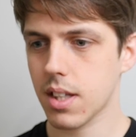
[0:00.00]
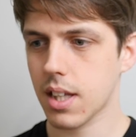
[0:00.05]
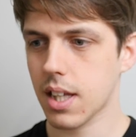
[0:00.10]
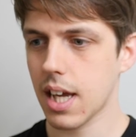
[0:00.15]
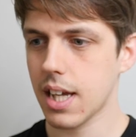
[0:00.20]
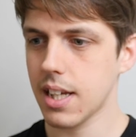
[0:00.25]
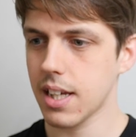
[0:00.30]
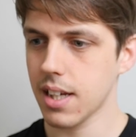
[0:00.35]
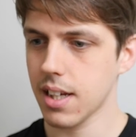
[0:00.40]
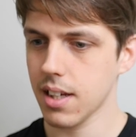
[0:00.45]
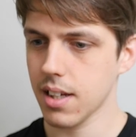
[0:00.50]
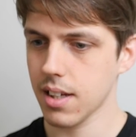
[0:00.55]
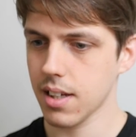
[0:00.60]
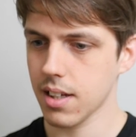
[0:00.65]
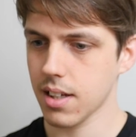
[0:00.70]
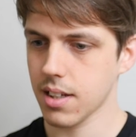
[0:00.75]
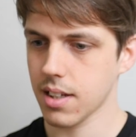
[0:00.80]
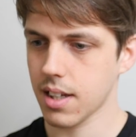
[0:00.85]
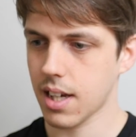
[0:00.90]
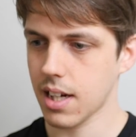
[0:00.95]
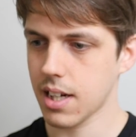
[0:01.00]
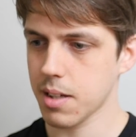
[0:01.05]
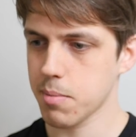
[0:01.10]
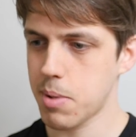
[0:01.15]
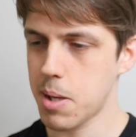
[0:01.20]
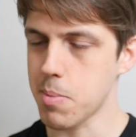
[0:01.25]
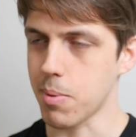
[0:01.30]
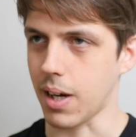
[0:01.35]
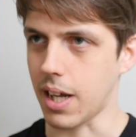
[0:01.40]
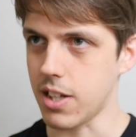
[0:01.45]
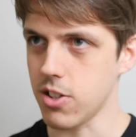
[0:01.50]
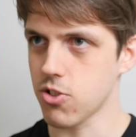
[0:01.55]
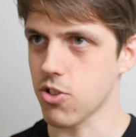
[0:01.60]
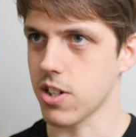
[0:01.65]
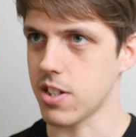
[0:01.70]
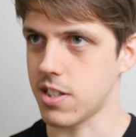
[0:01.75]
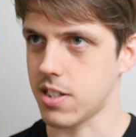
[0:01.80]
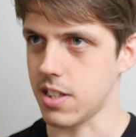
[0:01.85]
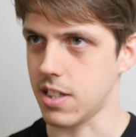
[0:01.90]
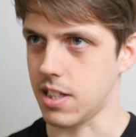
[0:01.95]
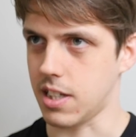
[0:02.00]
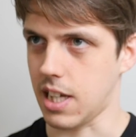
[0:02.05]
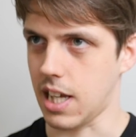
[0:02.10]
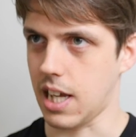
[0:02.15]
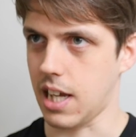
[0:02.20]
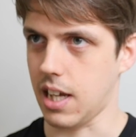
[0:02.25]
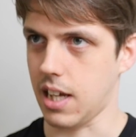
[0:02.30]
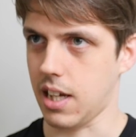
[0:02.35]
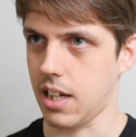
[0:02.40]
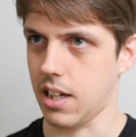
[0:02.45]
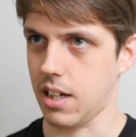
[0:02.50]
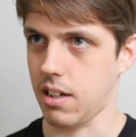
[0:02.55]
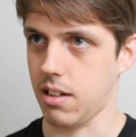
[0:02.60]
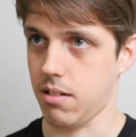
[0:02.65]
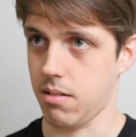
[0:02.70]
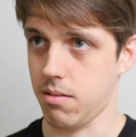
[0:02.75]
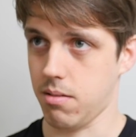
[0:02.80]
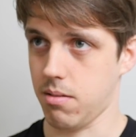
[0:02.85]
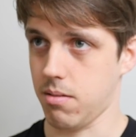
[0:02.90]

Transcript: getting people interested in